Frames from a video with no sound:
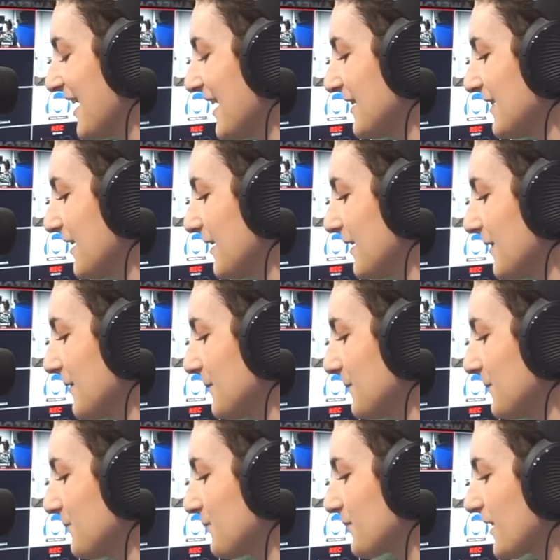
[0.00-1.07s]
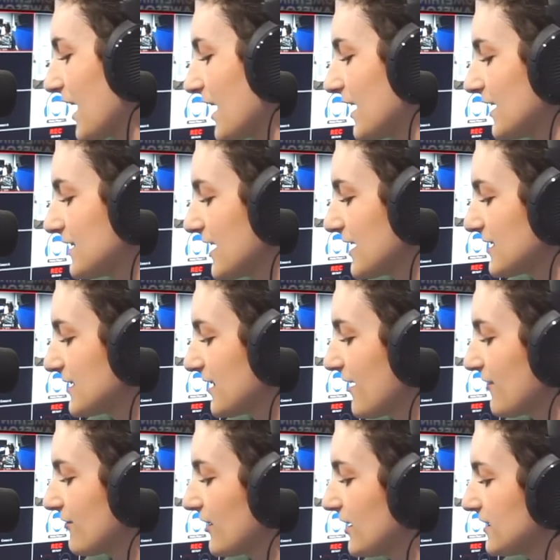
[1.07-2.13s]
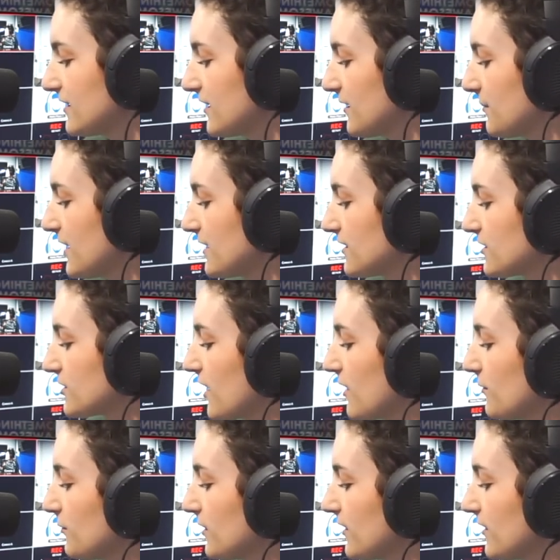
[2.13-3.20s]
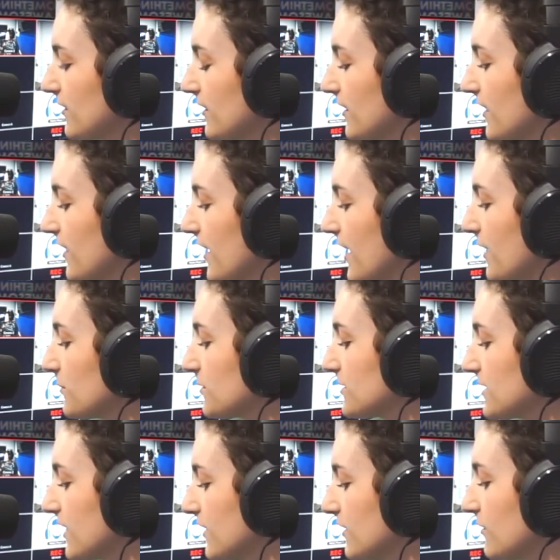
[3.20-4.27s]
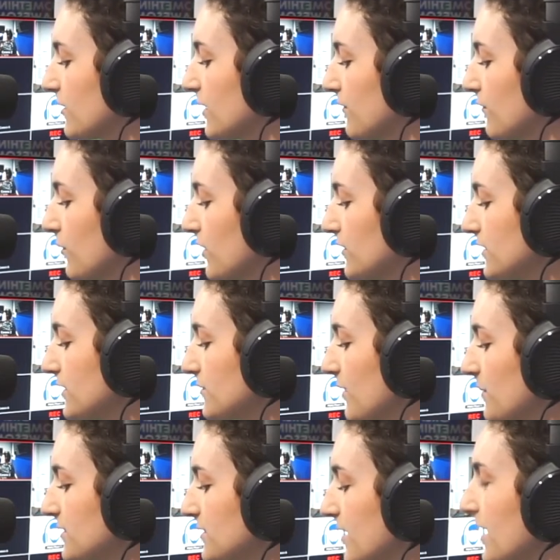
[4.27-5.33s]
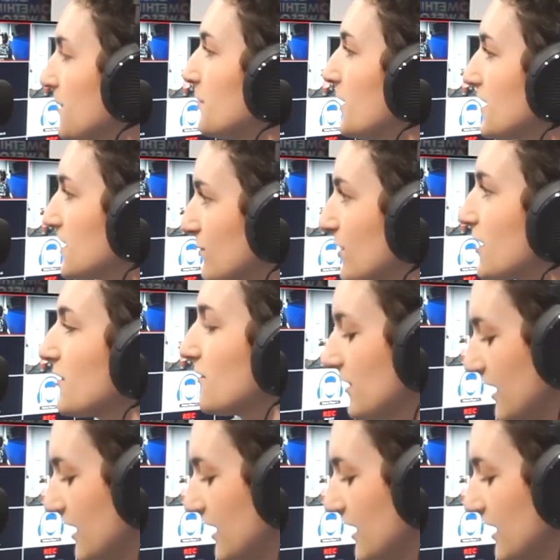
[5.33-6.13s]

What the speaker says: I can attest to that. Freddie did an amazing job with the Ampersand Integrative Wellness website. Best working relationship.